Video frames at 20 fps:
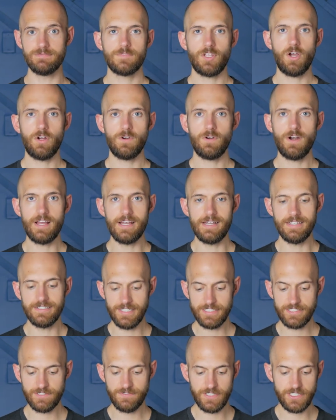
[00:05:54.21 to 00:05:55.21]
All right, and
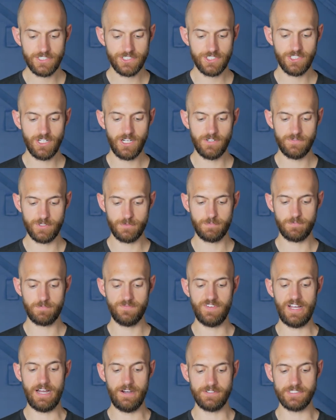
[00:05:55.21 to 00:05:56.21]
let's finish it off with
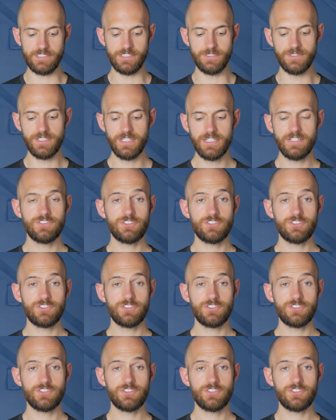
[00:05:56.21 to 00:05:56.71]
value.